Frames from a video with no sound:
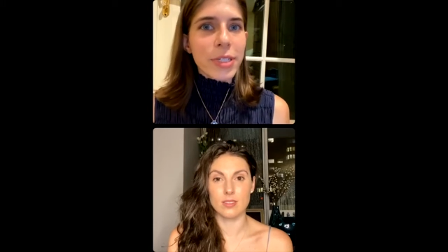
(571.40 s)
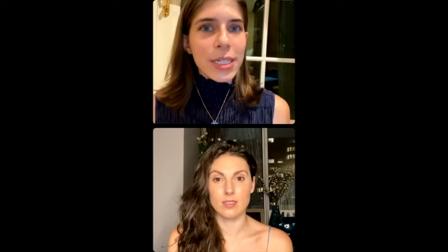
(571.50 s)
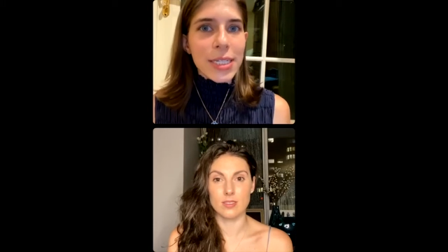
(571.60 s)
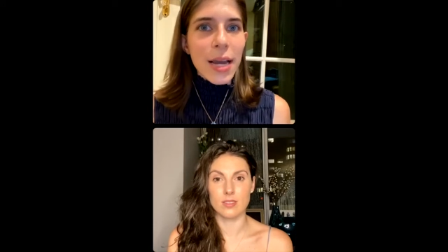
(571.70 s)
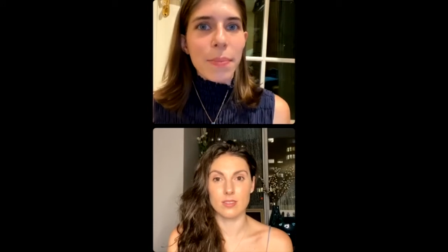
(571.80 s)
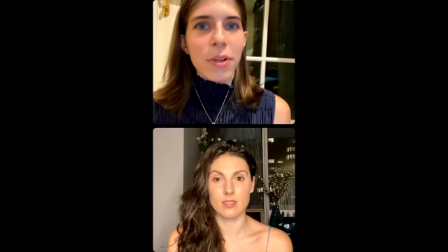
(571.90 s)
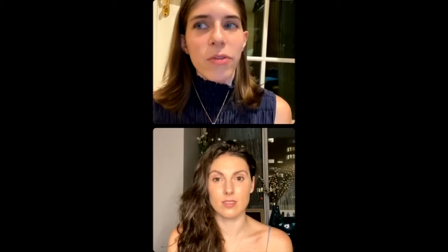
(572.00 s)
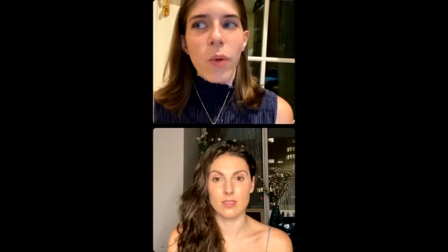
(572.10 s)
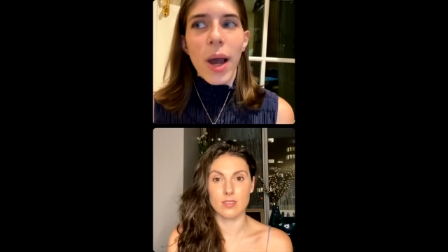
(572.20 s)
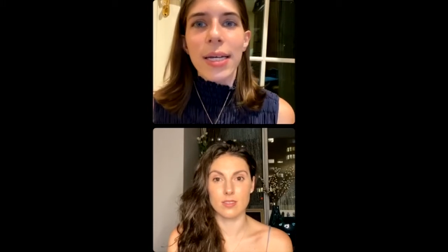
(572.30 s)
Speaker 1: example of
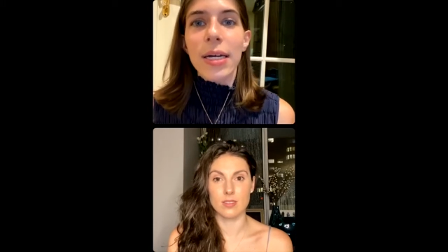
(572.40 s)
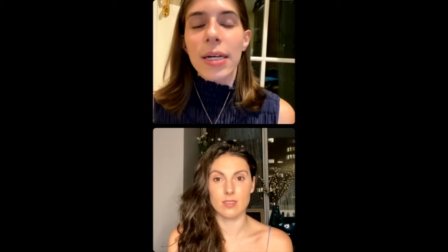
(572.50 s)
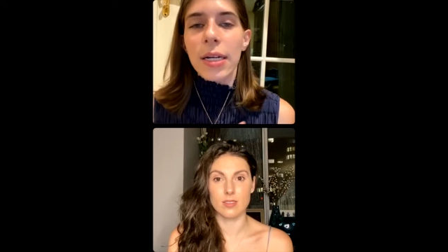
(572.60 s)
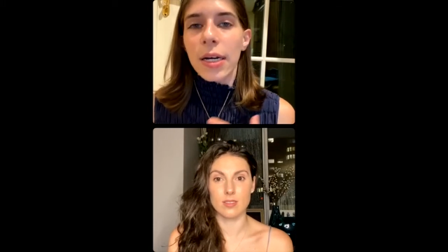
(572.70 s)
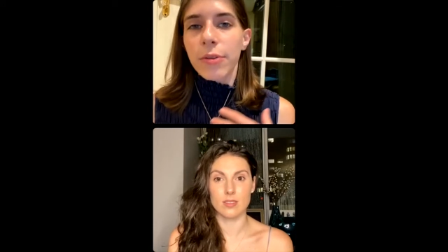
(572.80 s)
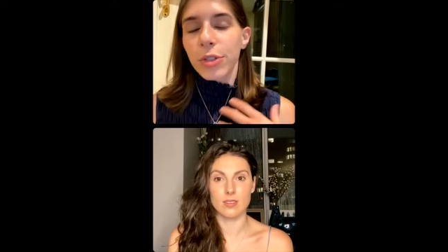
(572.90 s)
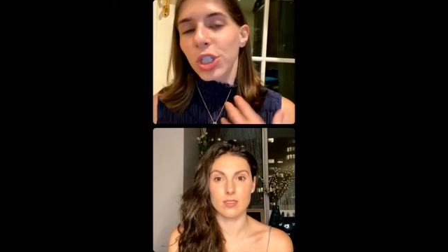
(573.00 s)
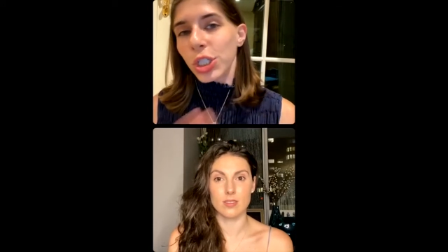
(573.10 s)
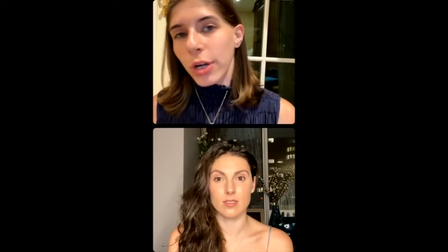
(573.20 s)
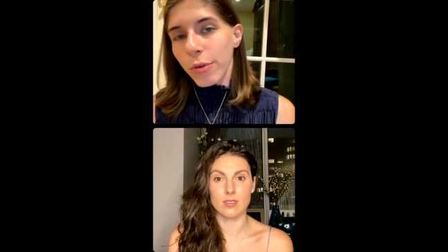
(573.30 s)
why a, a, reg-
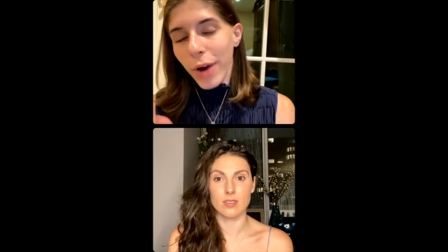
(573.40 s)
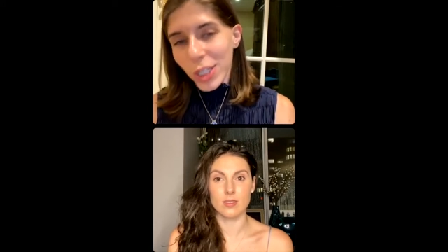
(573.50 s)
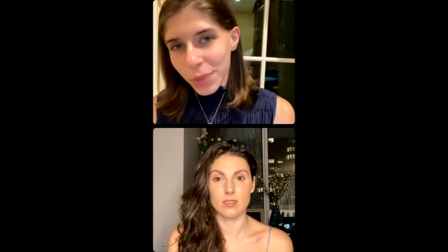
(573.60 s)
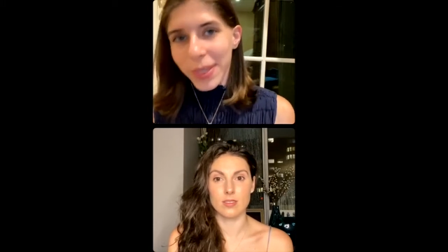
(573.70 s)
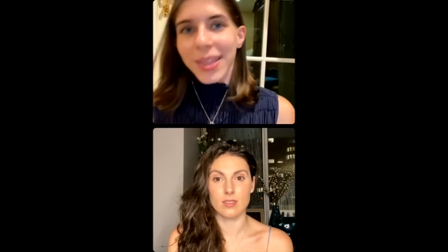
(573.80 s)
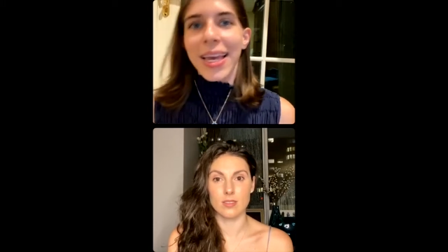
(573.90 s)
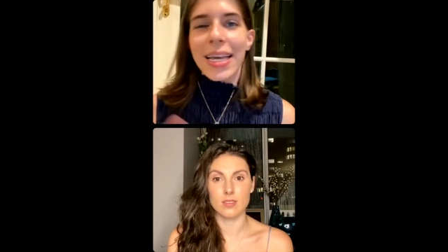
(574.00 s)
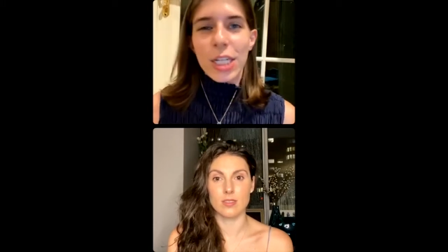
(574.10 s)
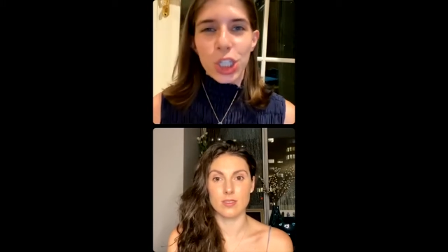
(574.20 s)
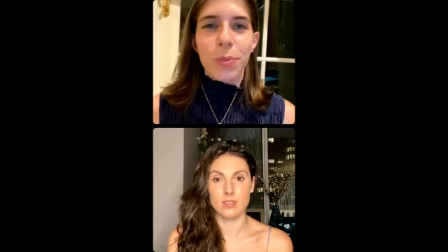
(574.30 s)
a regimen like
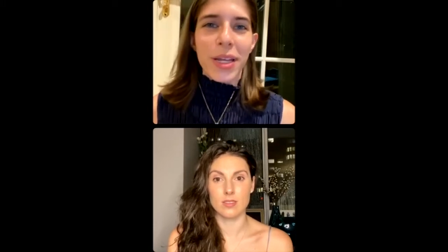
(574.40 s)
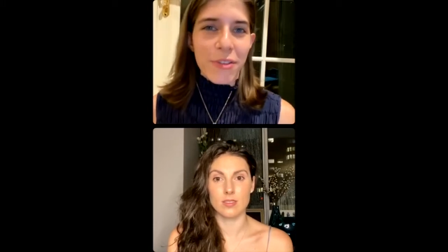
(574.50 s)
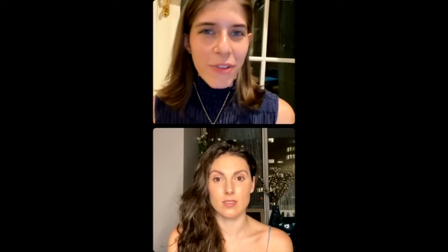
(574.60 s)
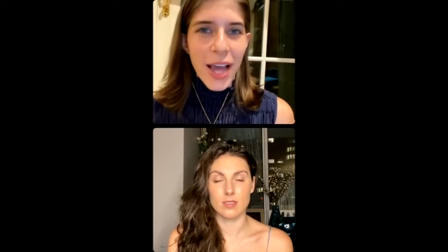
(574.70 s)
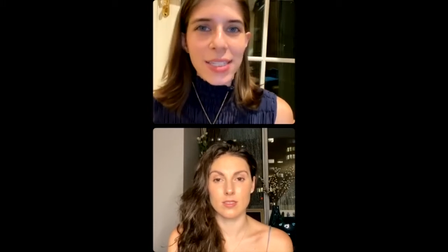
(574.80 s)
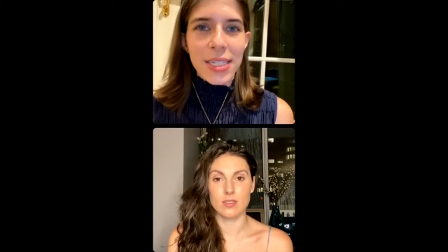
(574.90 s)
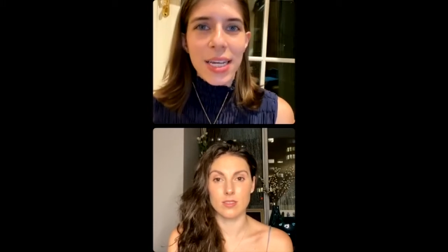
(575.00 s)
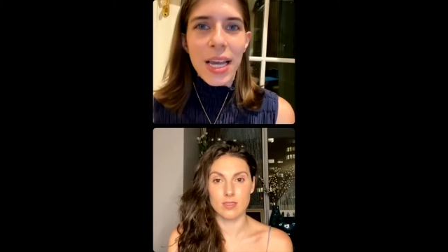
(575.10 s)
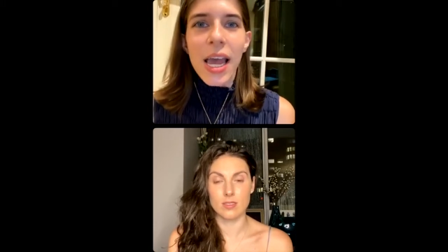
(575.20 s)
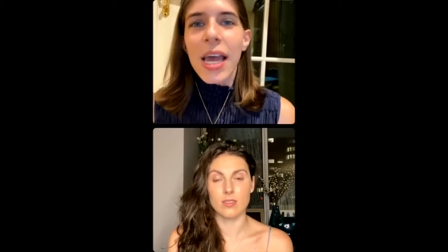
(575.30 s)
intermittent
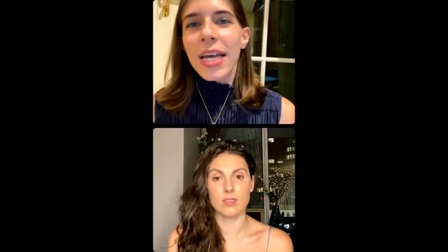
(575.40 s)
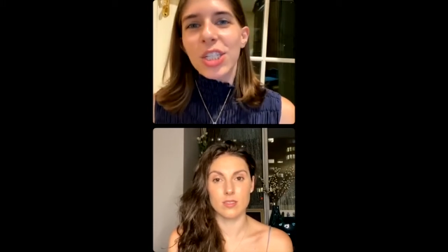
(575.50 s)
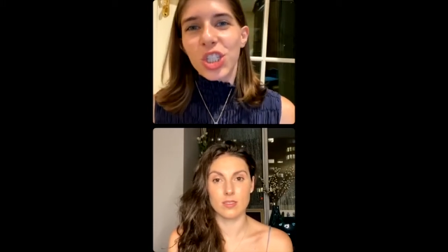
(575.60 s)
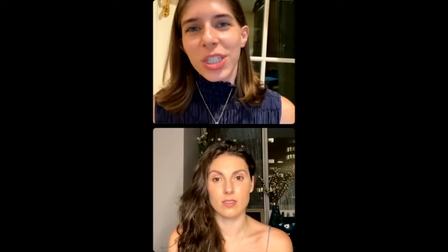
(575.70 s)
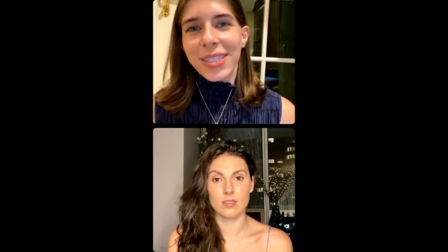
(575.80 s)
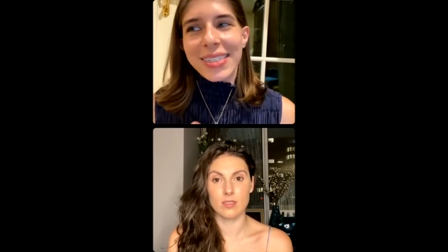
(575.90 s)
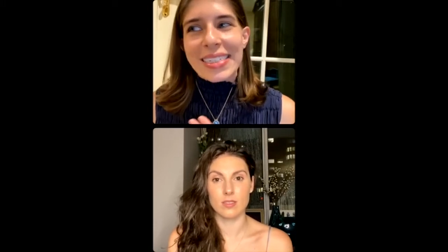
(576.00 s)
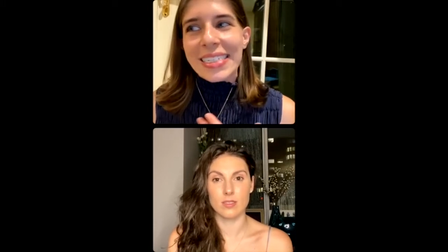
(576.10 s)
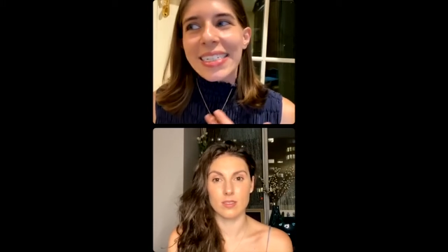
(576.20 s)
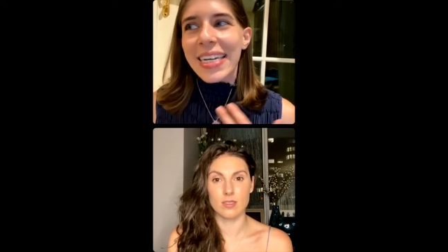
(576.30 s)
fasting is just
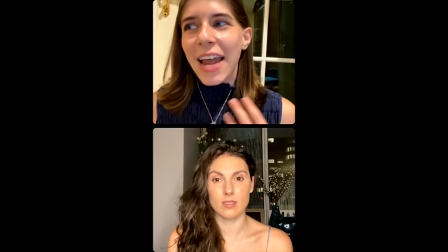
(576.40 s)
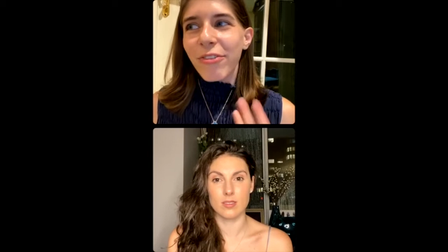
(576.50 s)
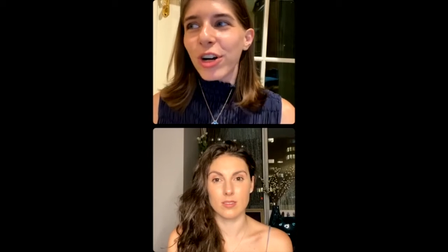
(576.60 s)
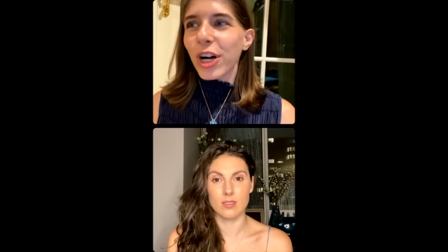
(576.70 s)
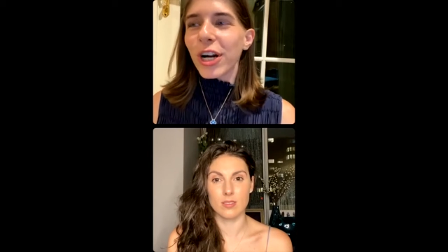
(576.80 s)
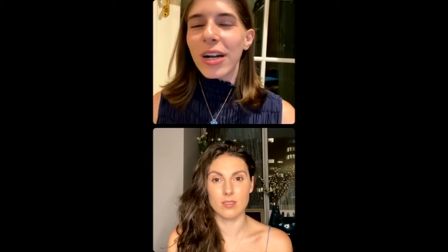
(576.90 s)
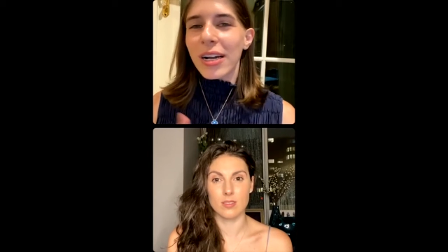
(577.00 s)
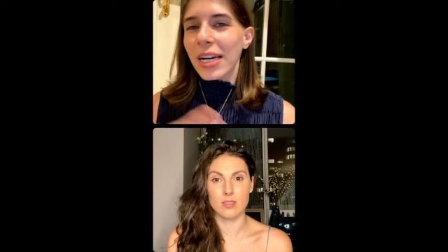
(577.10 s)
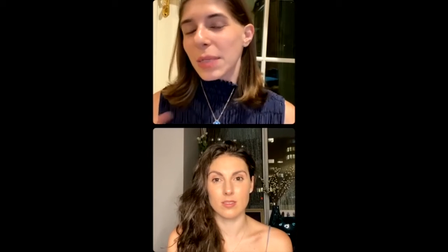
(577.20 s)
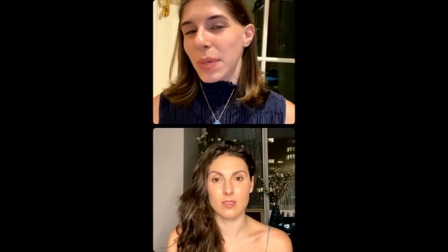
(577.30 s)
never
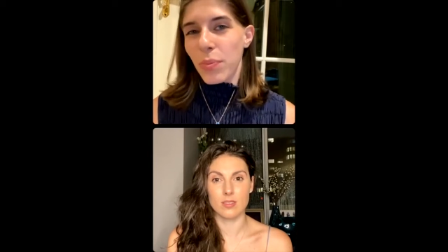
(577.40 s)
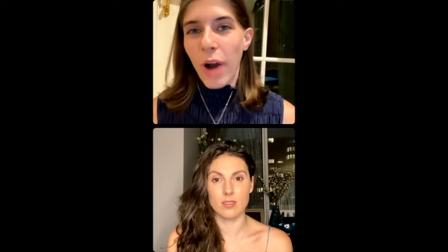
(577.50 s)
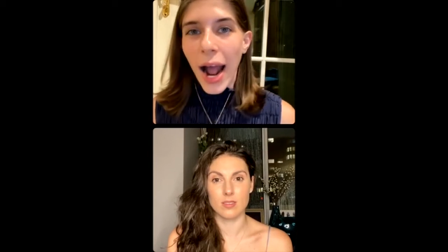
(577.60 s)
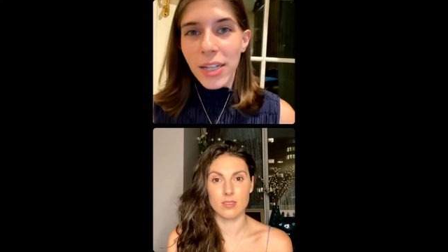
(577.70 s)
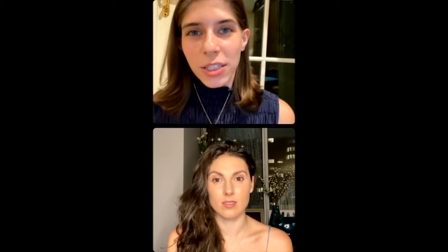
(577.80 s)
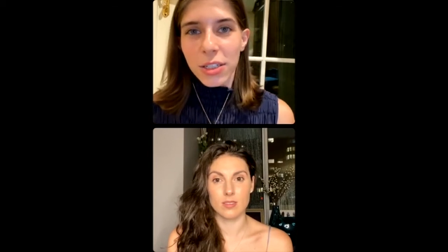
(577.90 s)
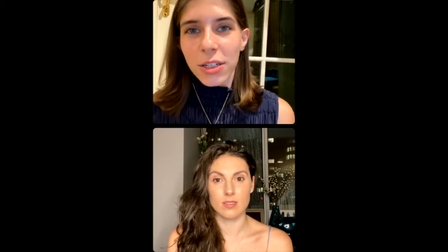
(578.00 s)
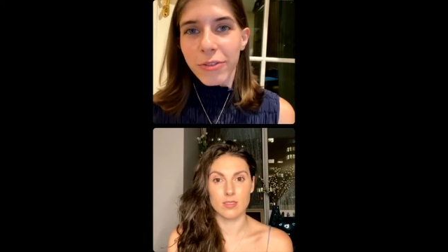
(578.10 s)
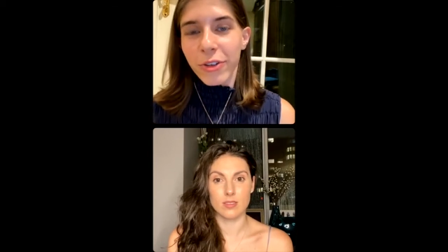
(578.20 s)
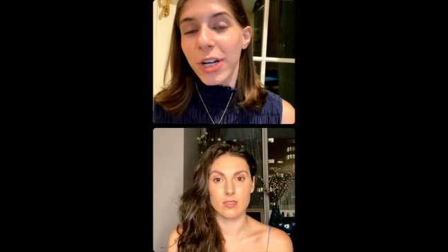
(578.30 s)
going to be practical
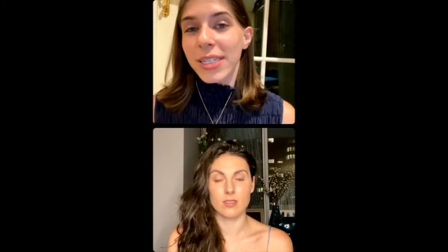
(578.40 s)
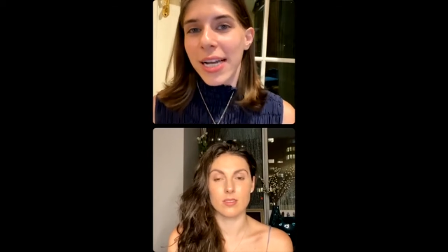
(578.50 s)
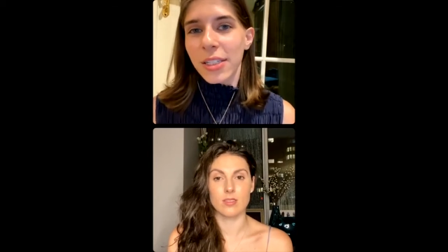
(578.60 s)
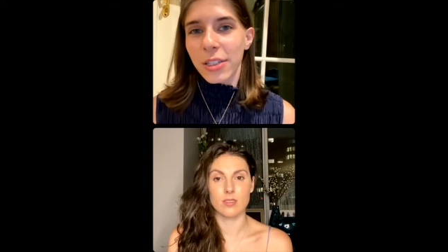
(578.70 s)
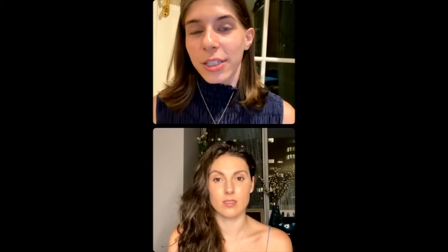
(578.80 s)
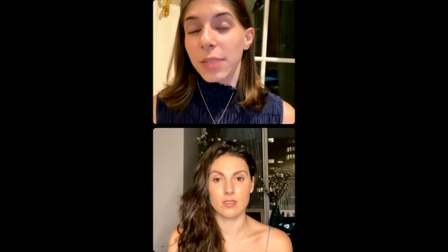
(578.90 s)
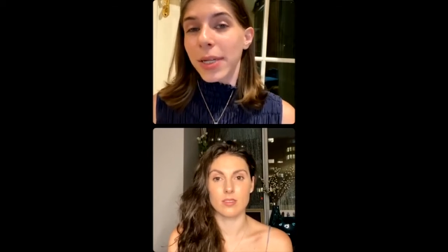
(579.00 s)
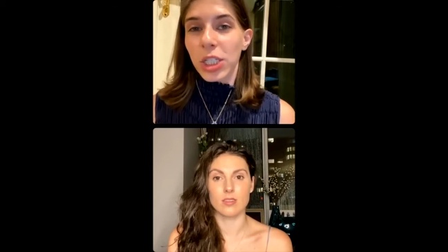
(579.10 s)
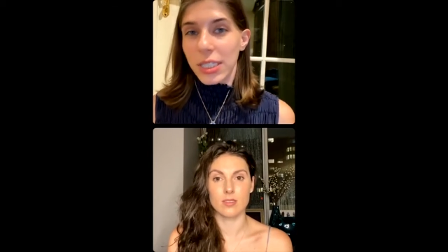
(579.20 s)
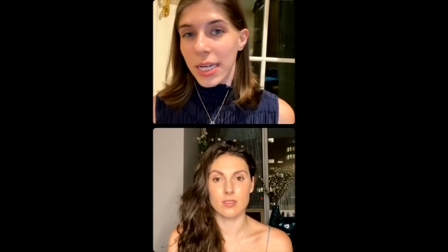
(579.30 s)
for a dancer,
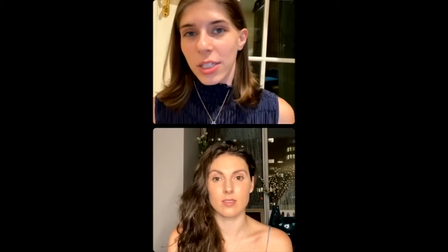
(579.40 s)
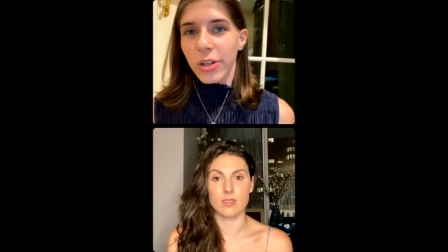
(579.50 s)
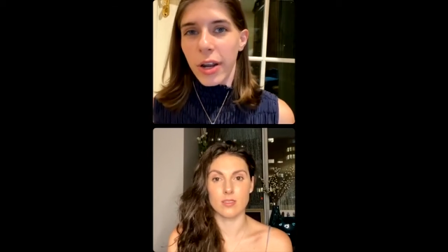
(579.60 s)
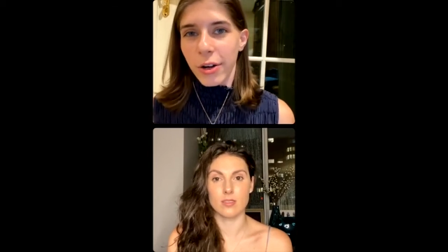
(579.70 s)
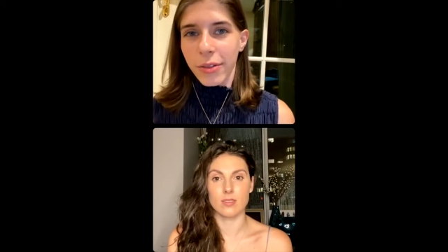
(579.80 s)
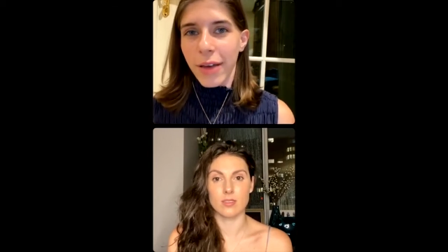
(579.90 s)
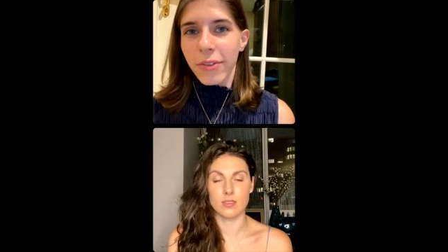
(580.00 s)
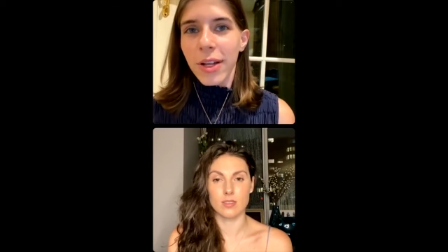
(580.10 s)
especially a dancer at your level.